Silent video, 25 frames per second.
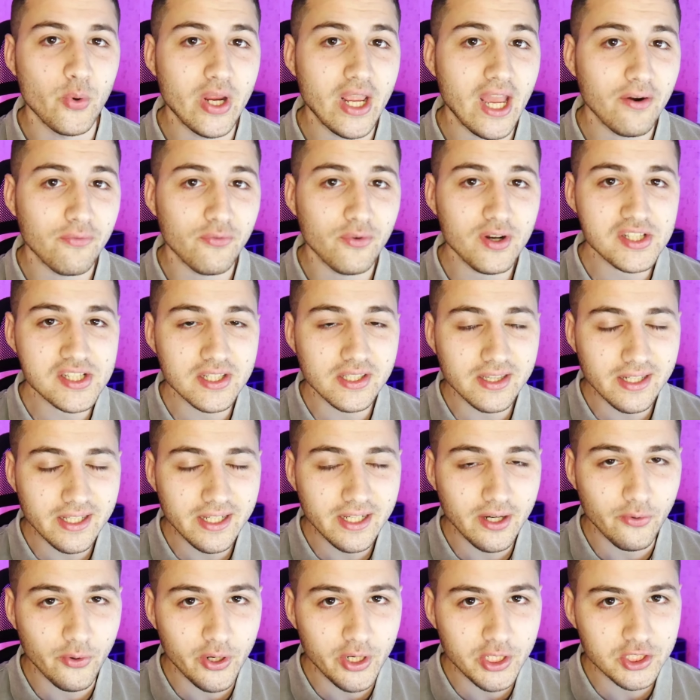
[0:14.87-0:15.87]
We have
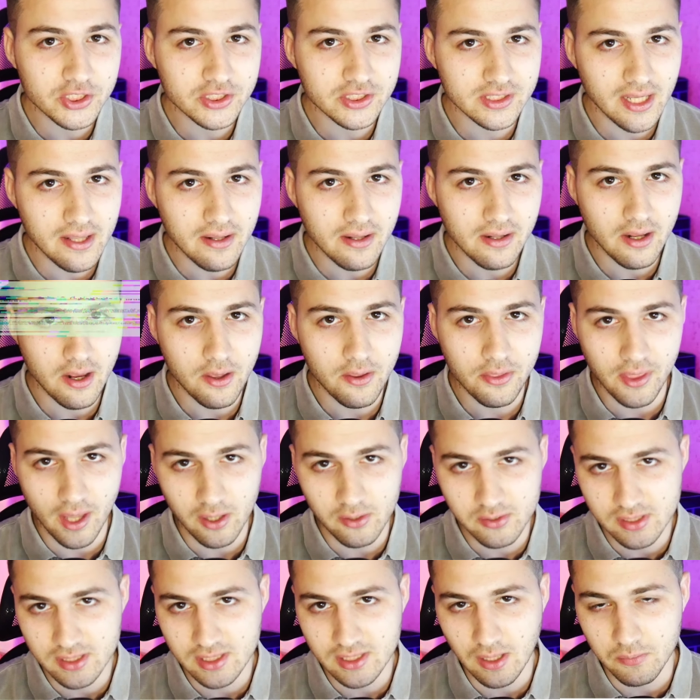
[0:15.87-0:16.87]
recently reached
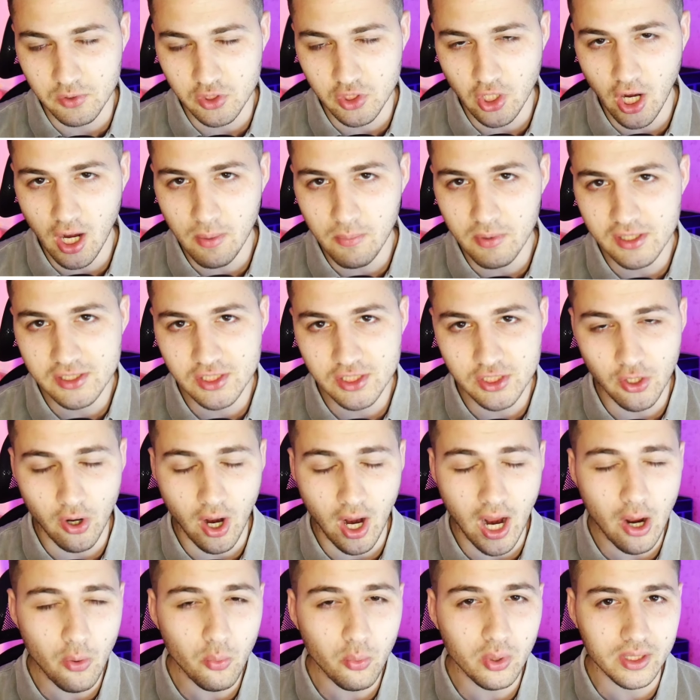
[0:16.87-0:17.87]
10,000 subscribers, so
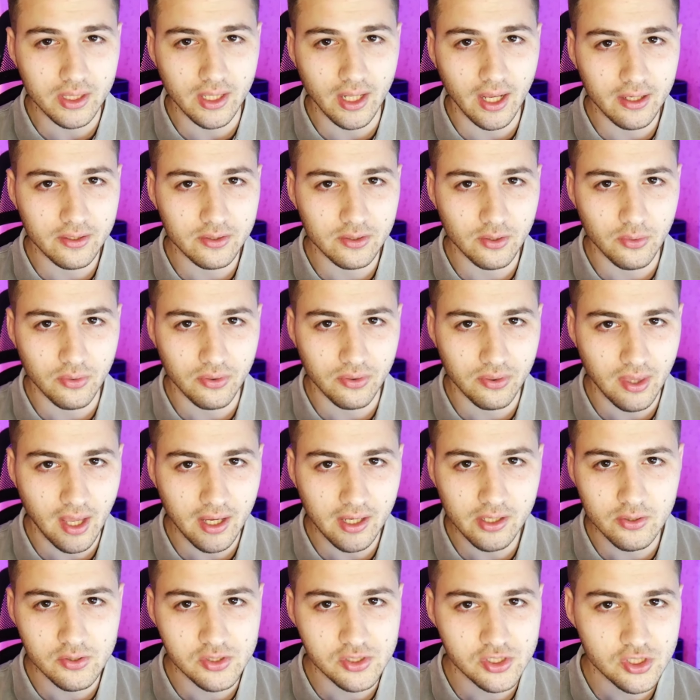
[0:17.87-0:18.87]
I would like to
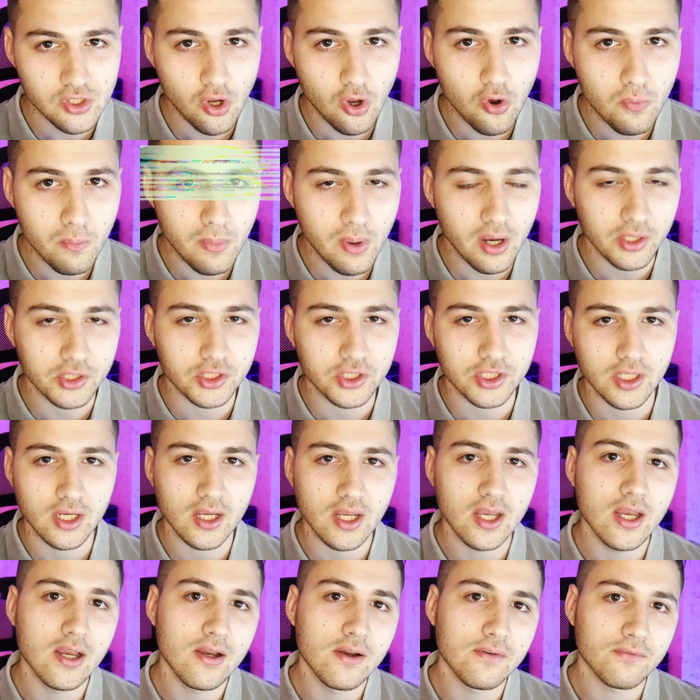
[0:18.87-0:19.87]
thank you so much
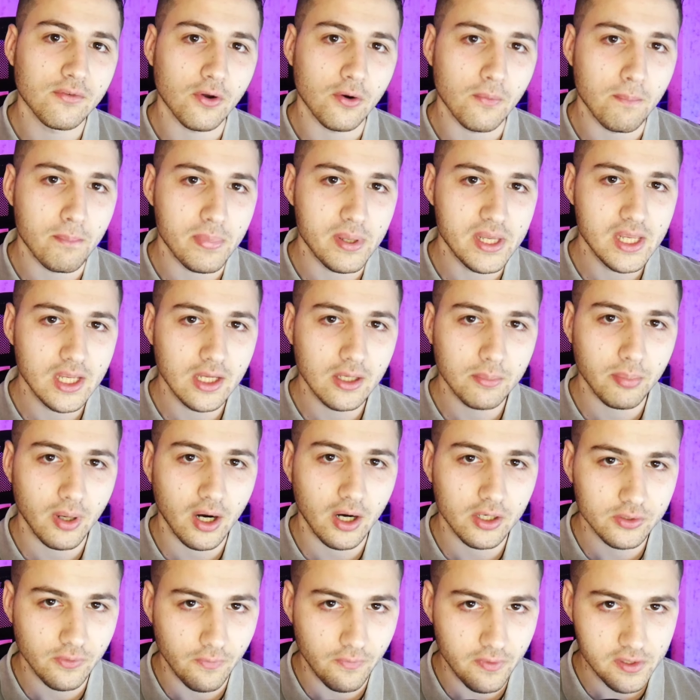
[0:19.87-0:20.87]
for being
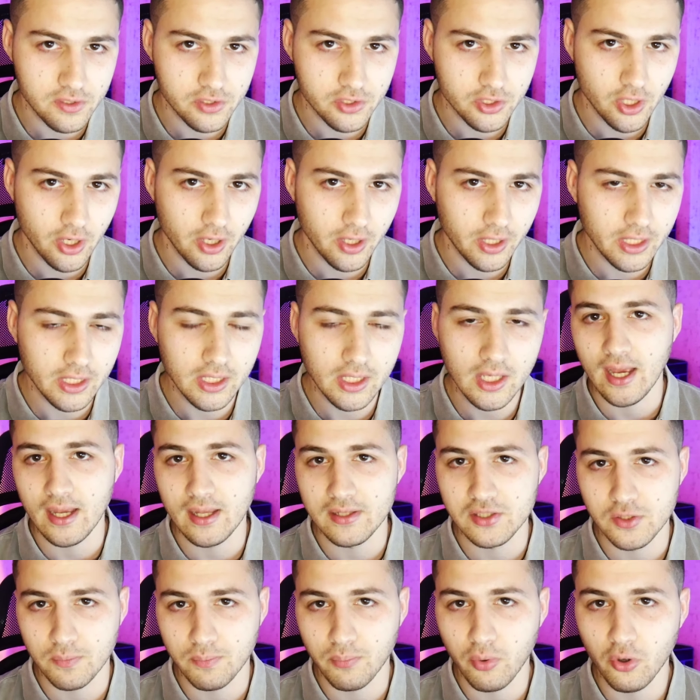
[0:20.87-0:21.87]
part of this journey
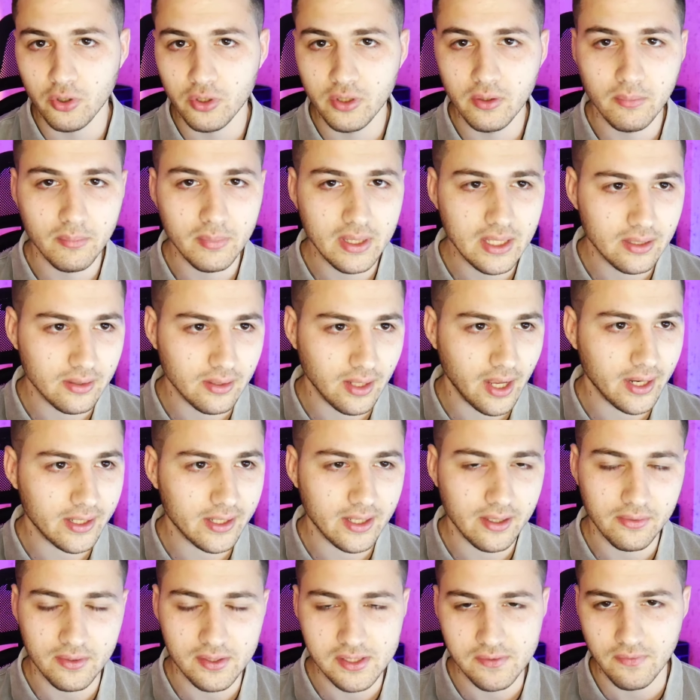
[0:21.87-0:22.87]
and supporting me,
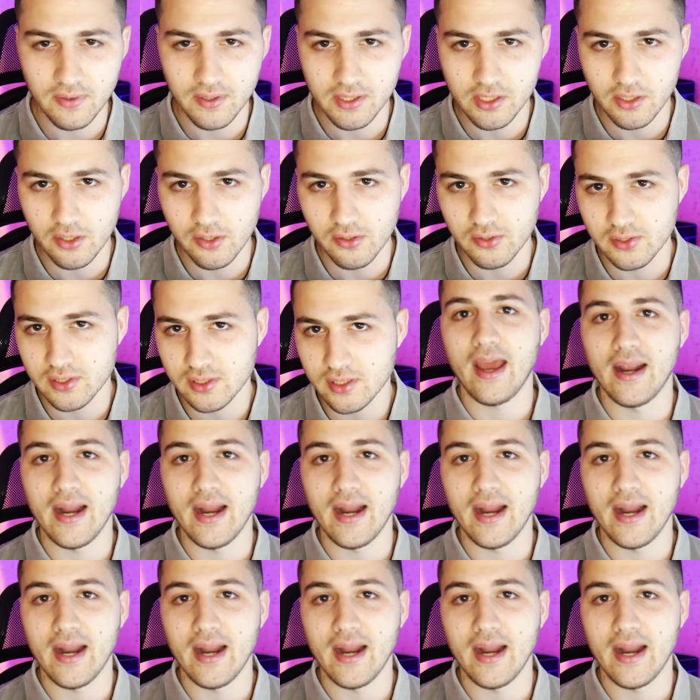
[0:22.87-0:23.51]
liking these videos.